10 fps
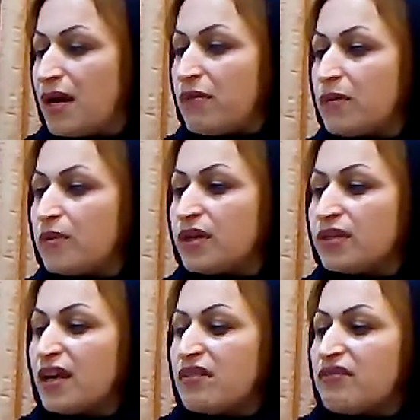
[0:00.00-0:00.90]

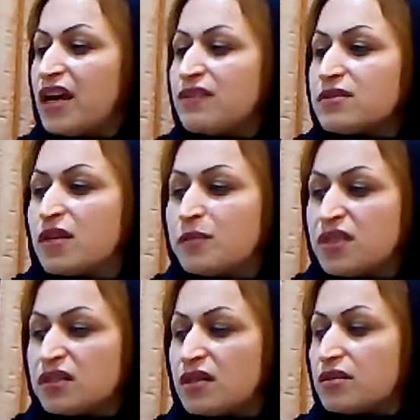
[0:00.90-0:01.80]
PowerPoint, we have some
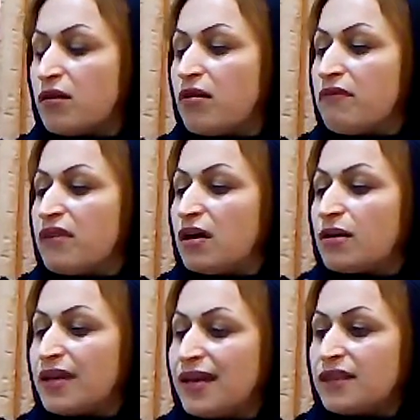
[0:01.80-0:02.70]
pictures of
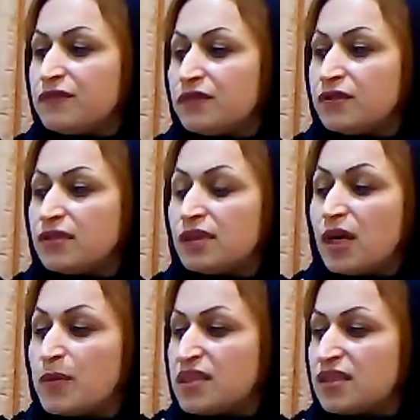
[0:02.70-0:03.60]
organic food,
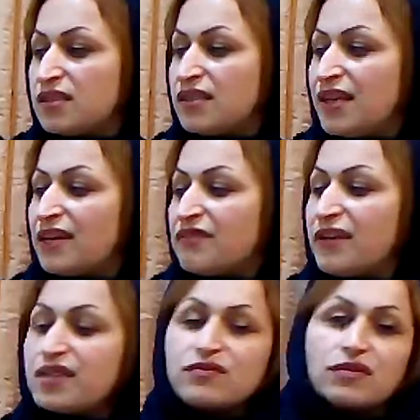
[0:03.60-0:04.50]
obesity, and
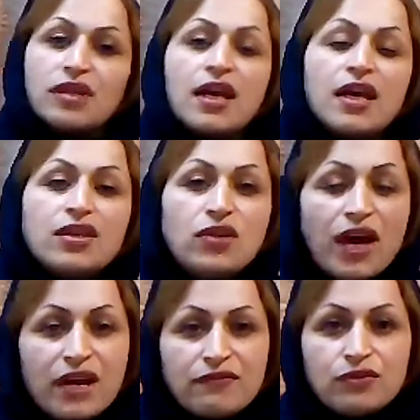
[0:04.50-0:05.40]
fast food.
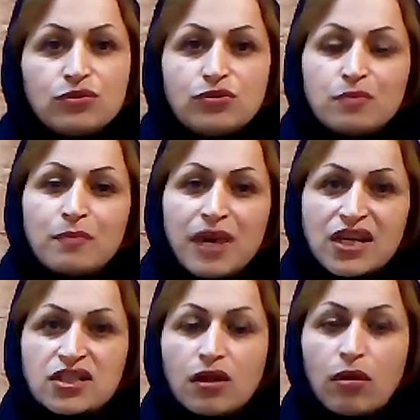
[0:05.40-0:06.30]
You have to
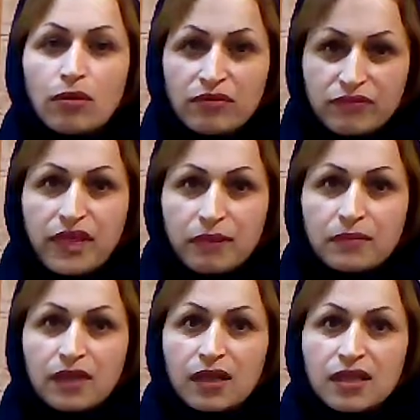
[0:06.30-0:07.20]
match all of
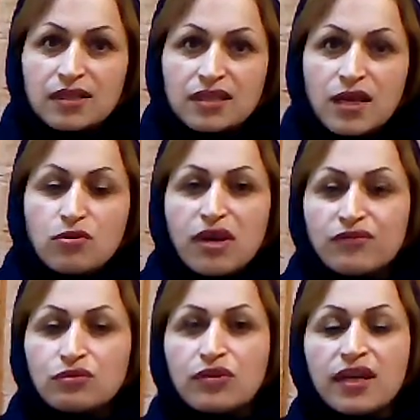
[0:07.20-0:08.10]
them. Yes, you
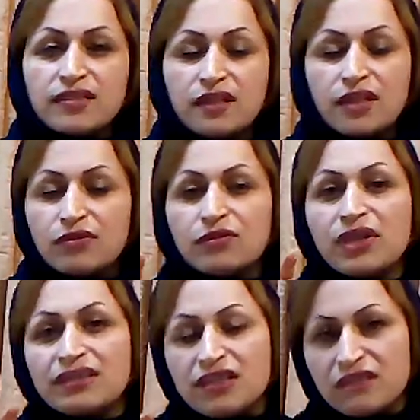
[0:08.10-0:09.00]
have to
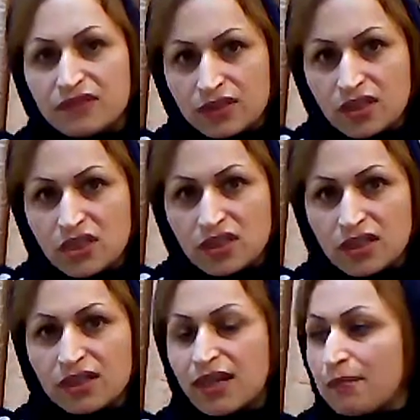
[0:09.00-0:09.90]
read the
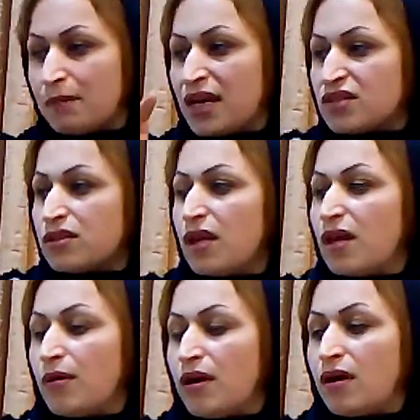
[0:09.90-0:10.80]
definition and match
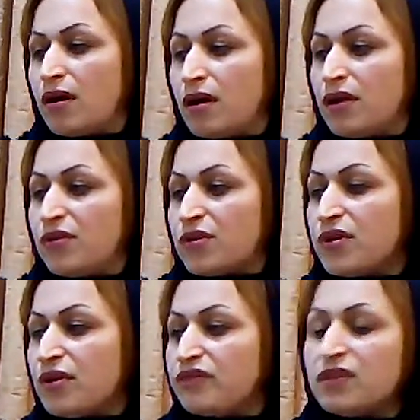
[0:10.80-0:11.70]

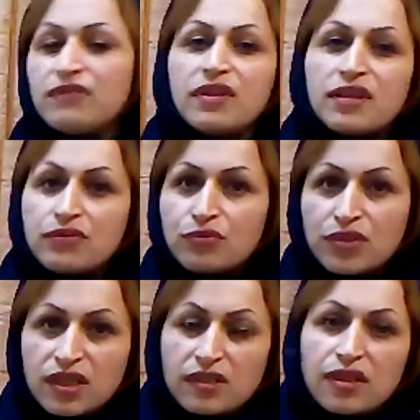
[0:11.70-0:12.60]
3 of them with the
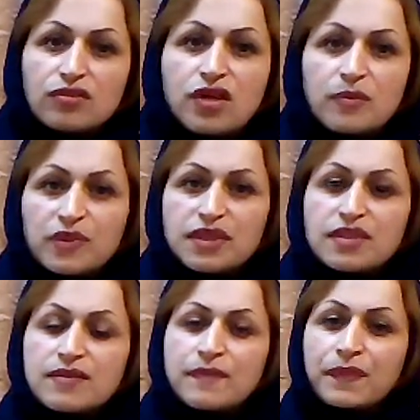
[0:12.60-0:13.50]
3
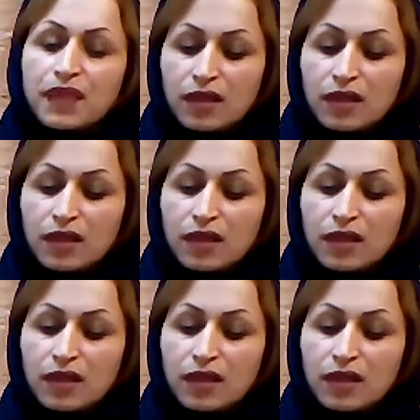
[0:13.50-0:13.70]
topics.